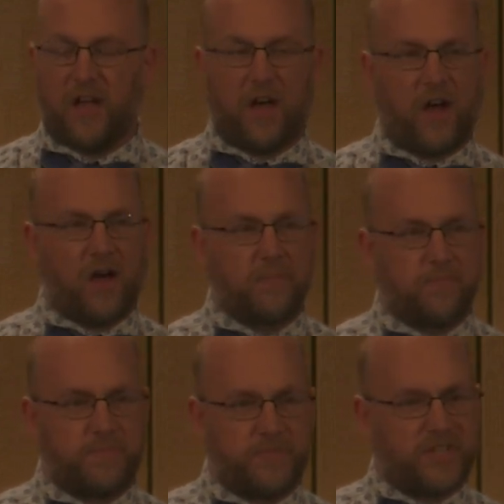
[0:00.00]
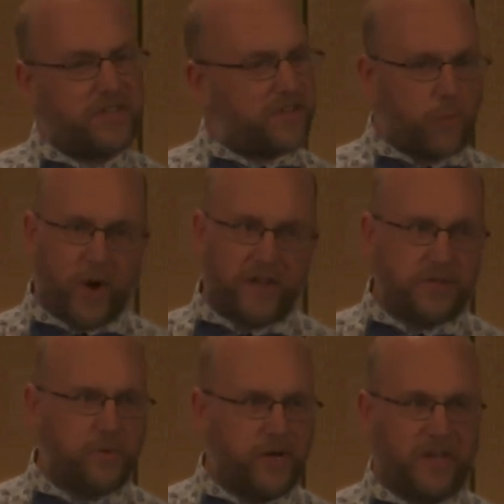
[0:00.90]
um, just as a way
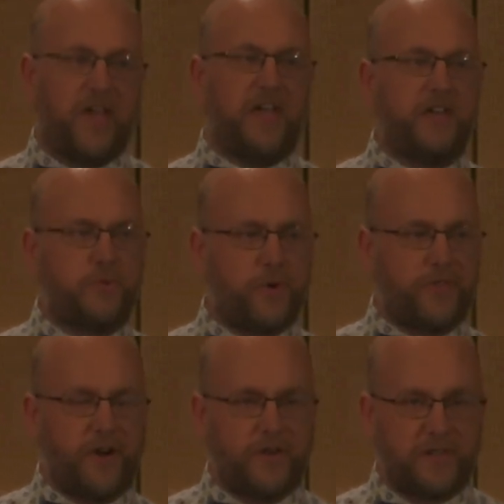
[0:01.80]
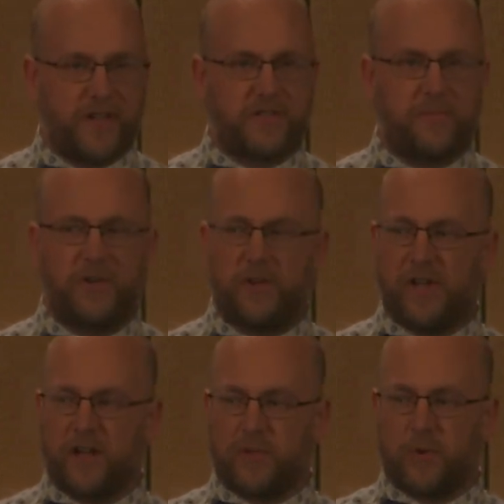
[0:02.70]
to engage with the rstats
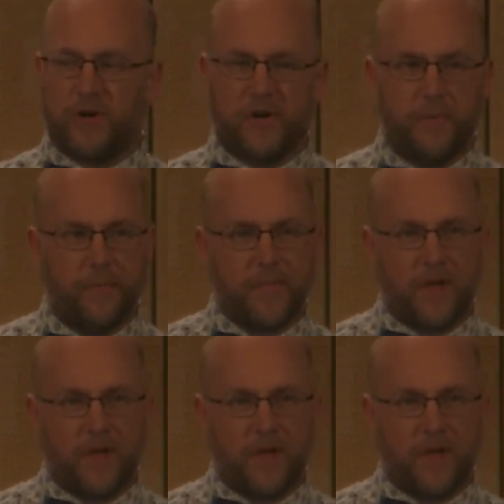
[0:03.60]
community on Twitter.